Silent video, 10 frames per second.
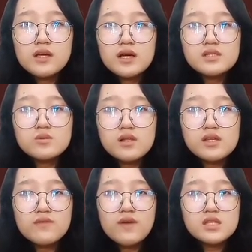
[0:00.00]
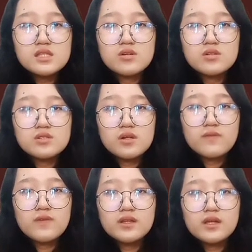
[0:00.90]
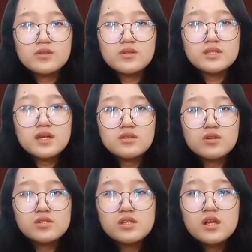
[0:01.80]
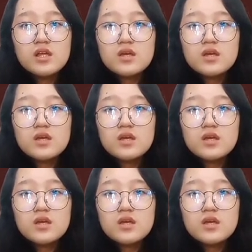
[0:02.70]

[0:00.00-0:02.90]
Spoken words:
as well as Vice Consul Fernando Santos,